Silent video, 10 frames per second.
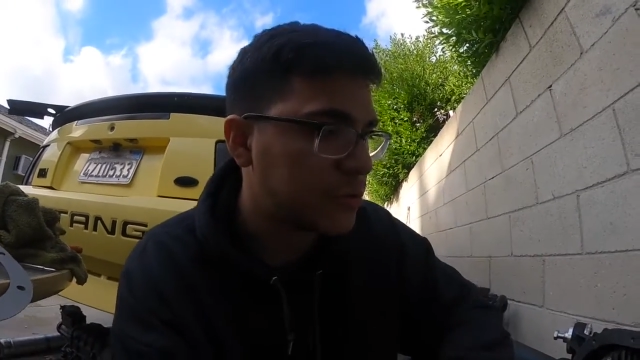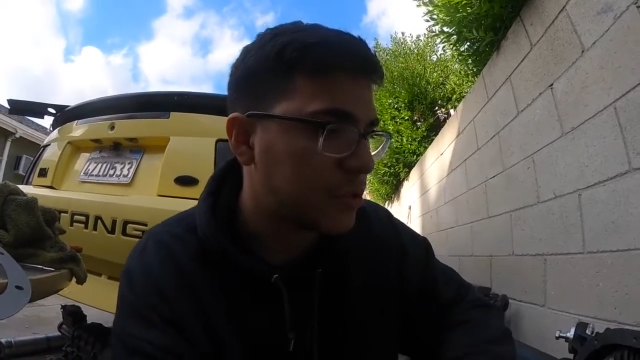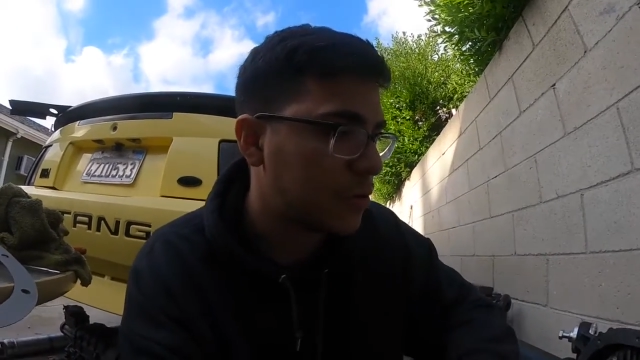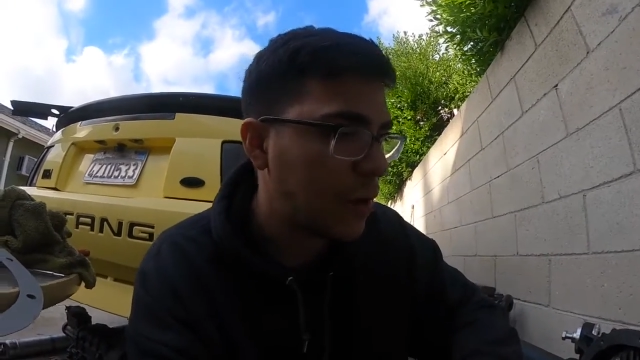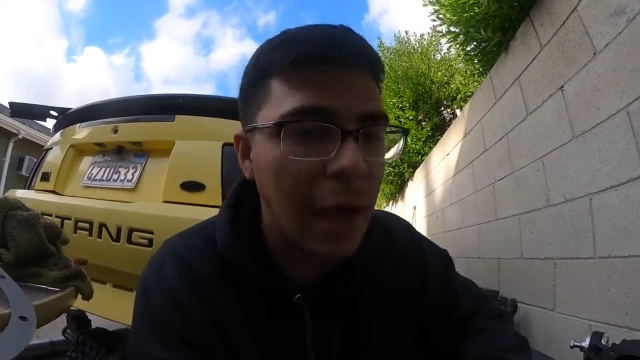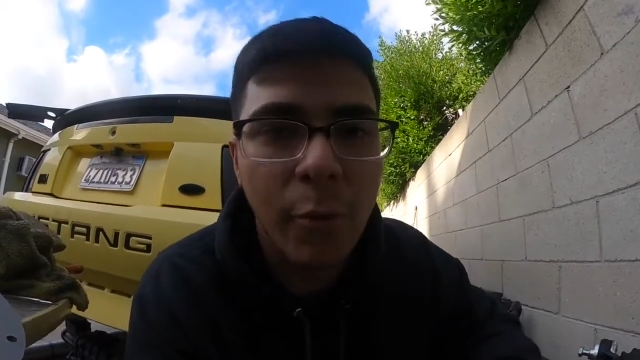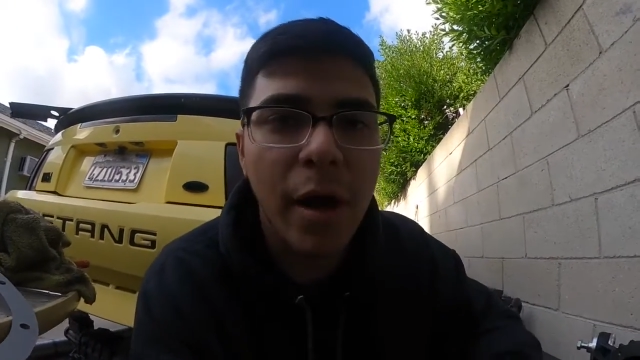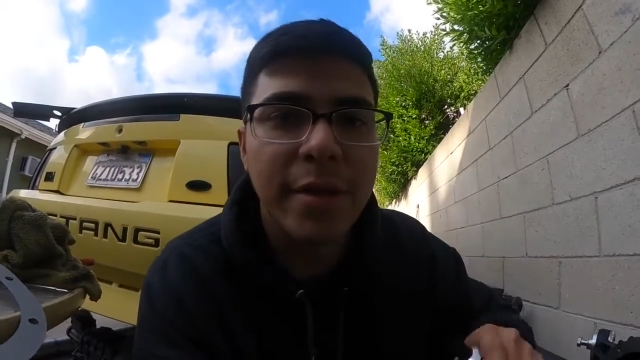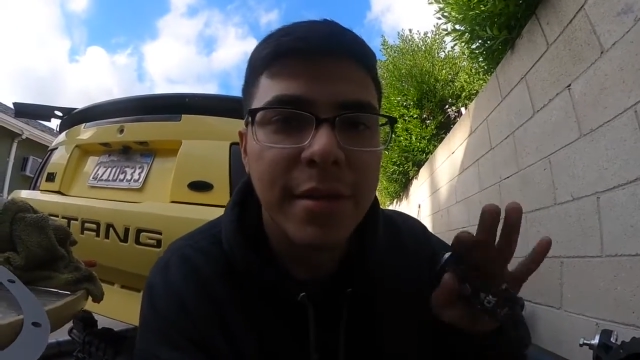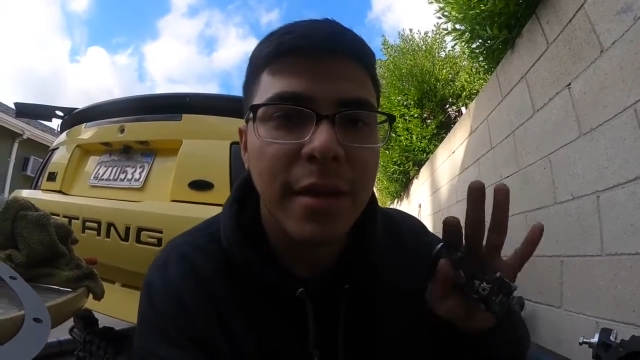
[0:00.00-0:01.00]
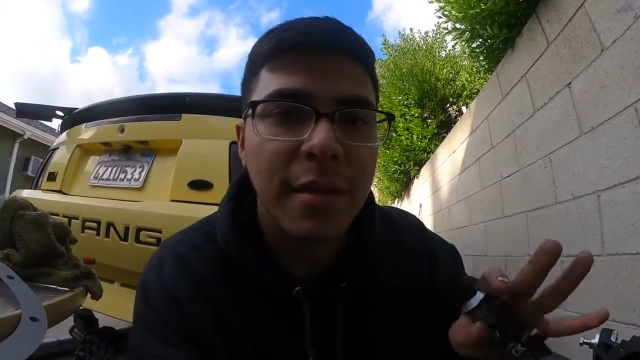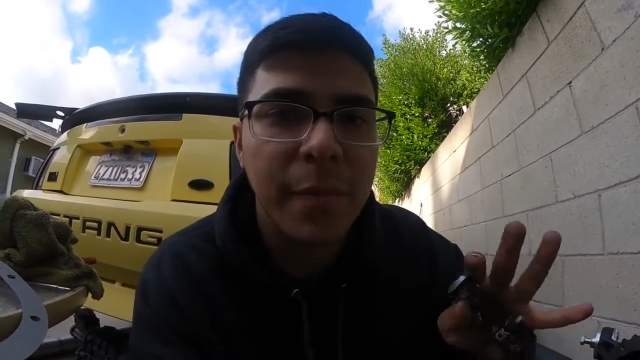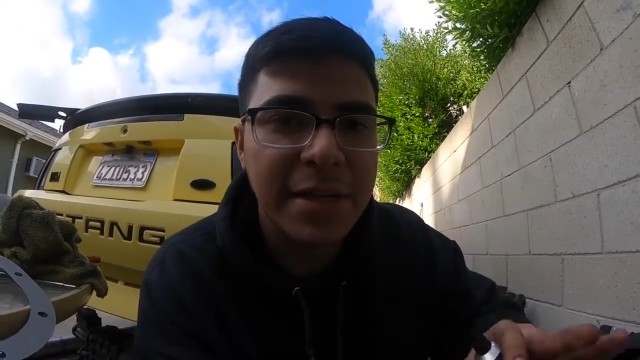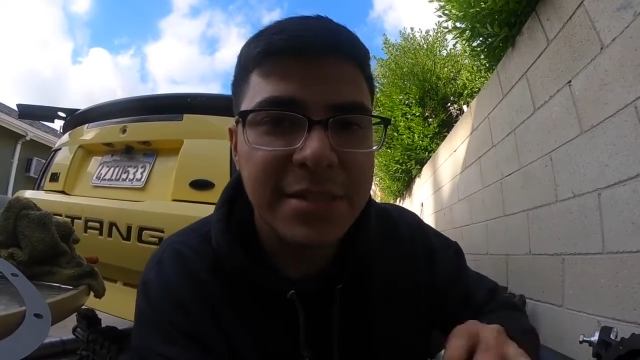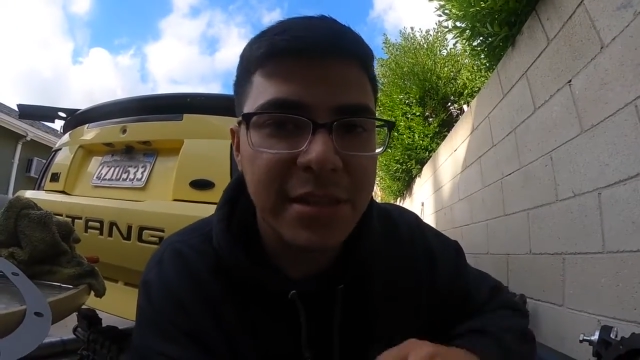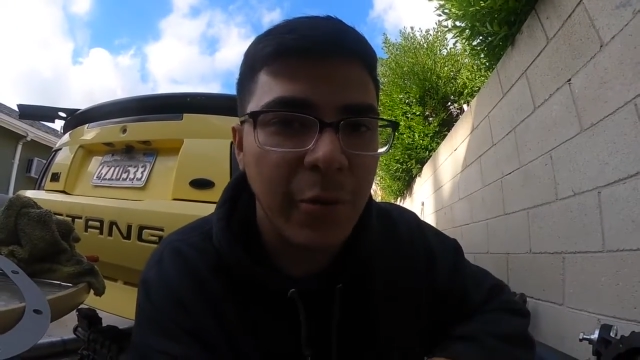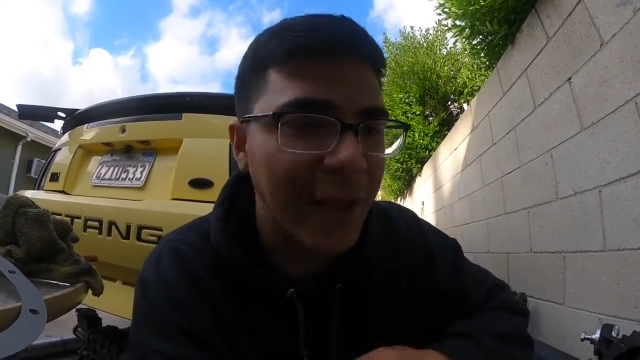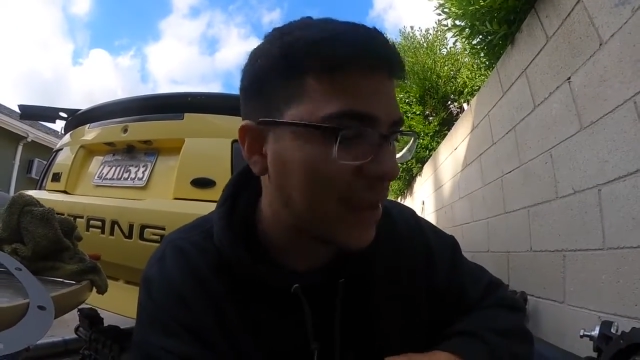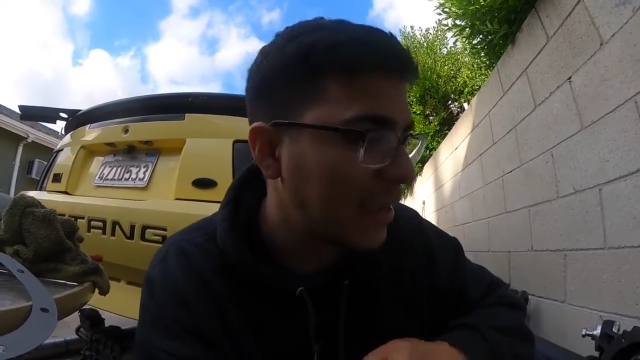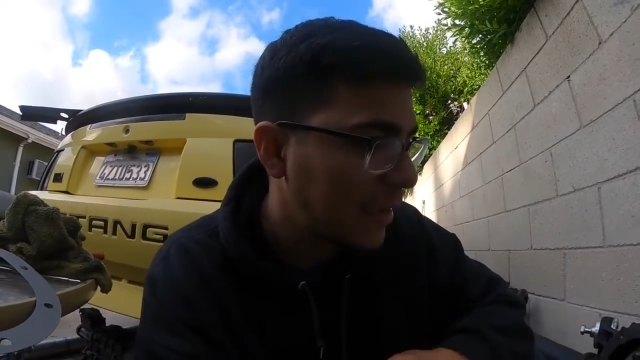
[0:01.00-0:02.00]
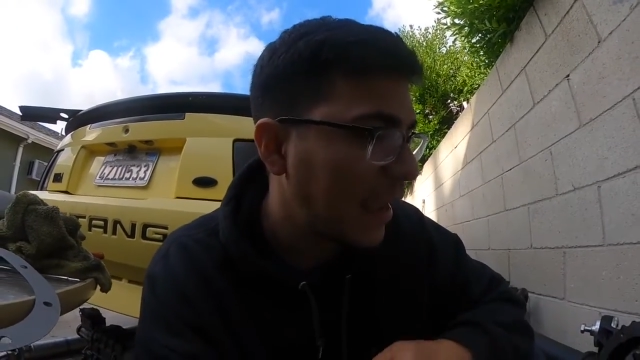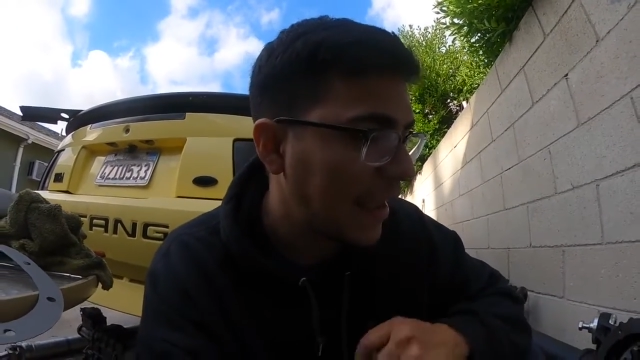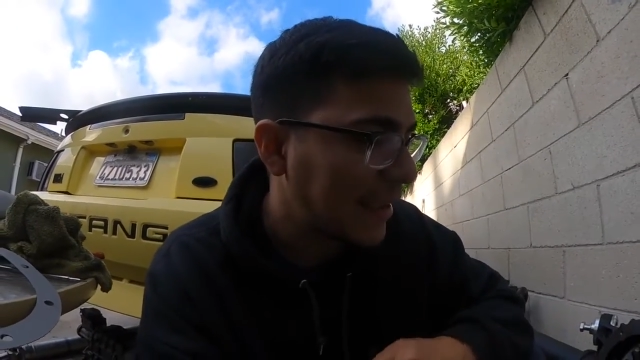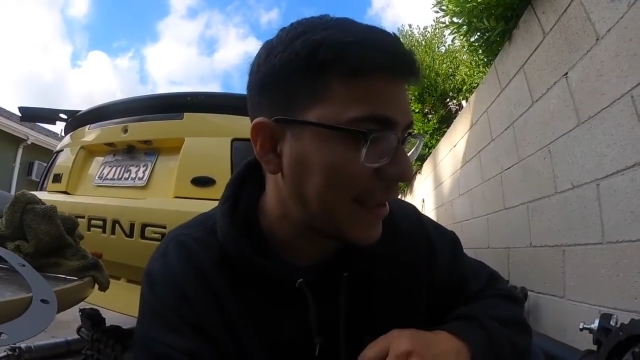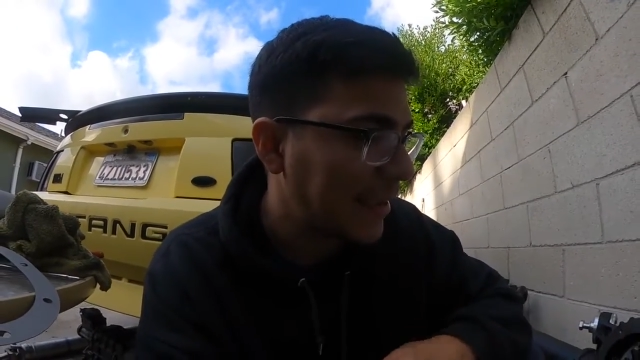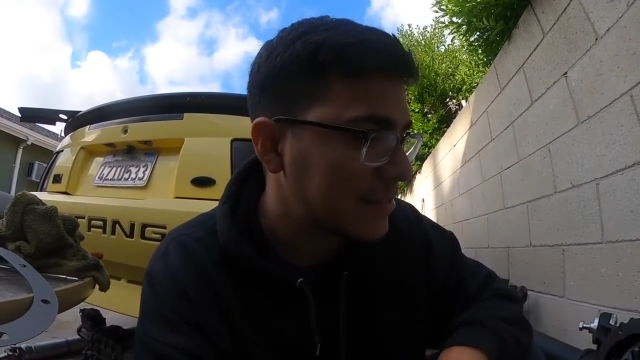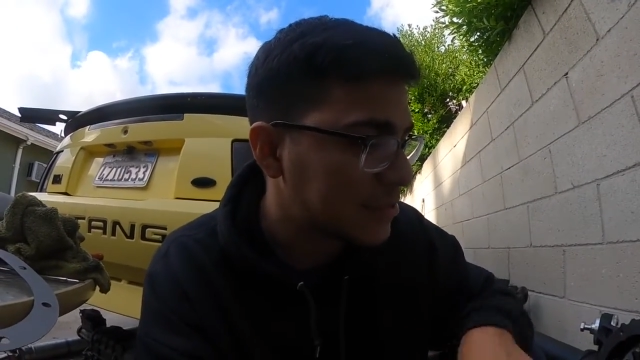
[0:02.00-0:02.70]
So I want the best CO I can get.